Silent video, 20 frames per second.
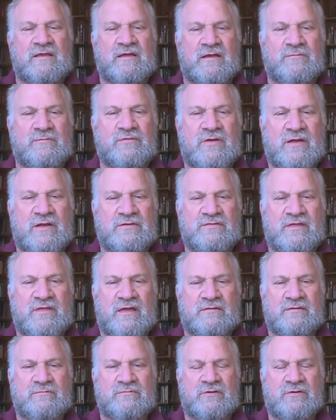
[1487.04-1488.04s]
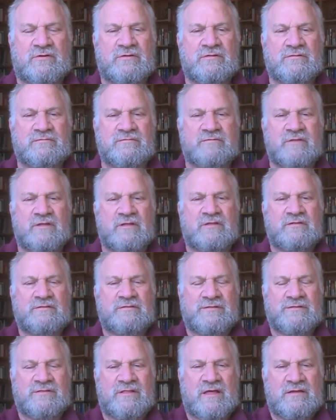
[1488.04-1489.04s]
I'm proud of that book.
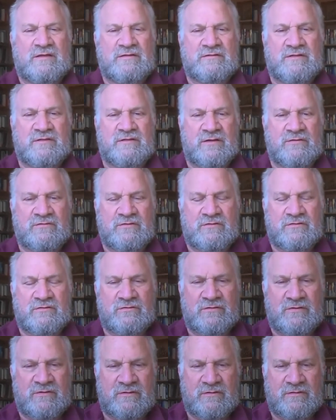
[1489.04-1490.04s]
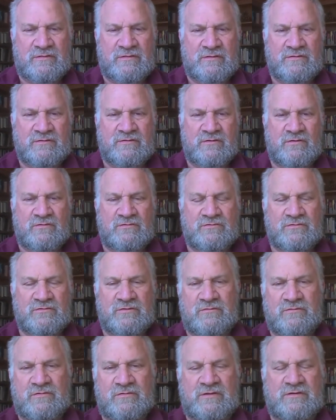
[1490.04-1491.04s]
There's a lot in there, including things you don't
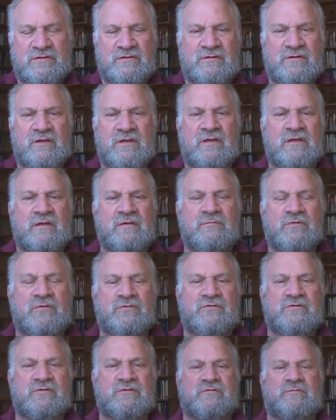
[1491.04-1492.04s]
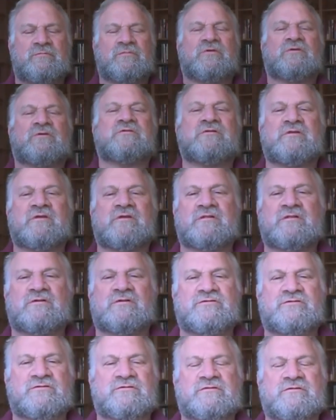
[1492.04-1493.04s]
usually read in Buddhist books in
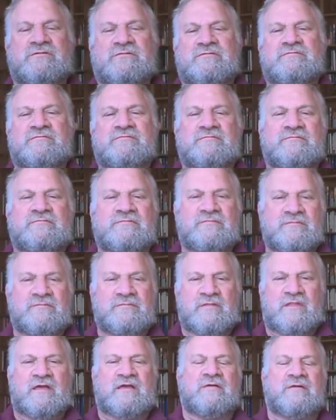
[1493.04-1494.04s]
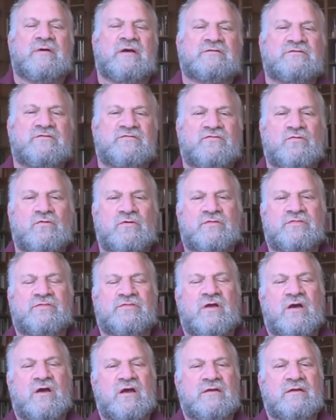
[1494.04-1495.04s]
English, like about the fourth
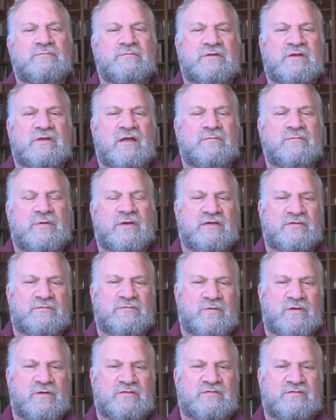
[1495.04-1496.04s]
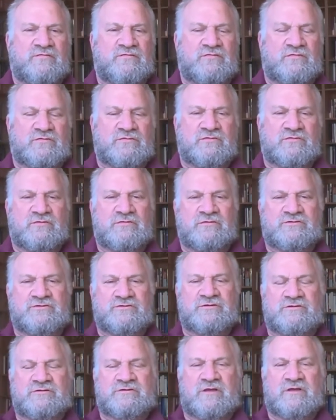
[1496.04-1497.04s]
time, beyond past, present, and future,
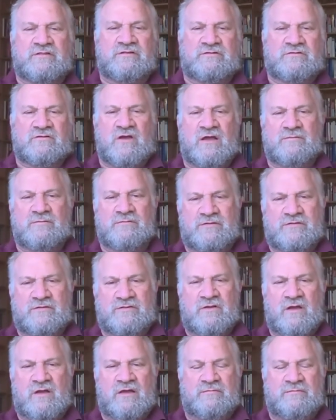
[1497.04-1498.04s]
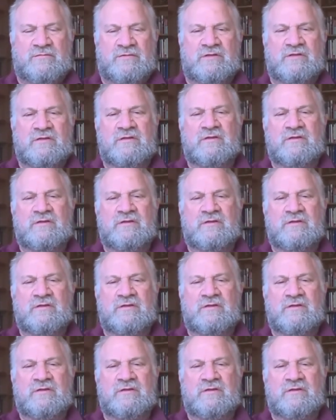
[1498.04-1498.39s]
Shicha, the timeless time,